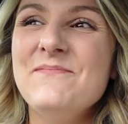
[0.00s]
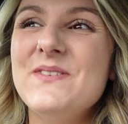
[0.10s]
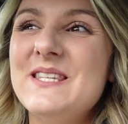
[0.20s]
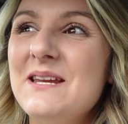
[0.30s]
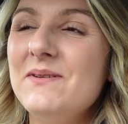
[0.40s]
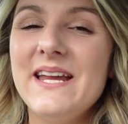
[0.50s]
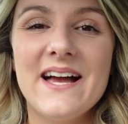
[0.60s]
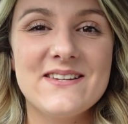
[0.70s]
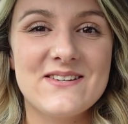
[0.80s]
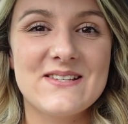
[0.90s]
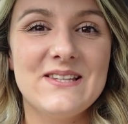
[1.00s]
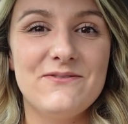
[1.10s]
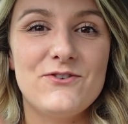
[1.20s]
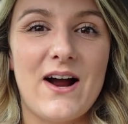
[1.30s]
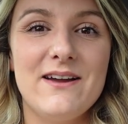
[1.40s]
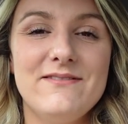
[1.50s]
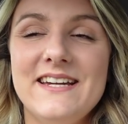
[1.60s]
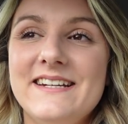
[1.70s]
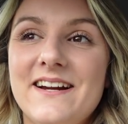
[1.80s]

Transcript: Does anybody else just love driving